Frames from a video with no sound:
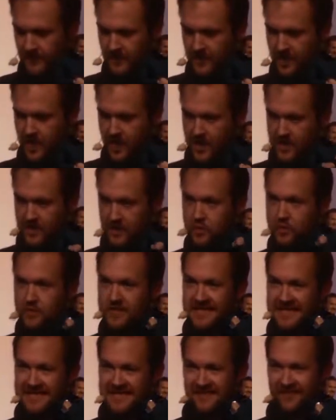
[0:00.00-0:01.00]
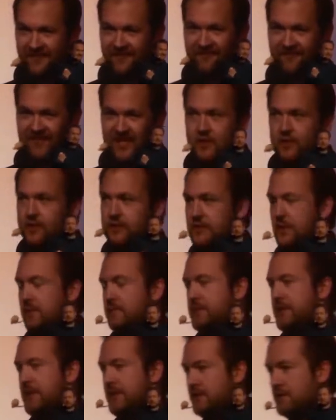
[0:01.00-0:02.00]
You need to feel something.
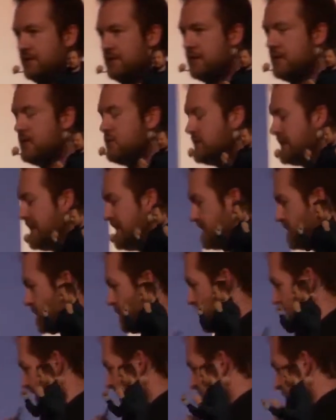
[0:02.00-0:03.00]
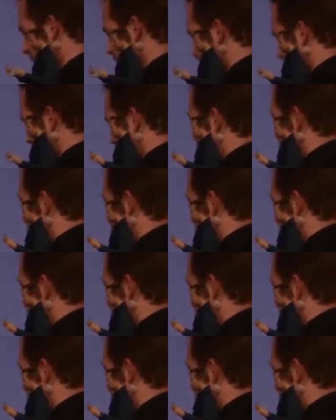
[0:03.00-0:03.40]
You need to experience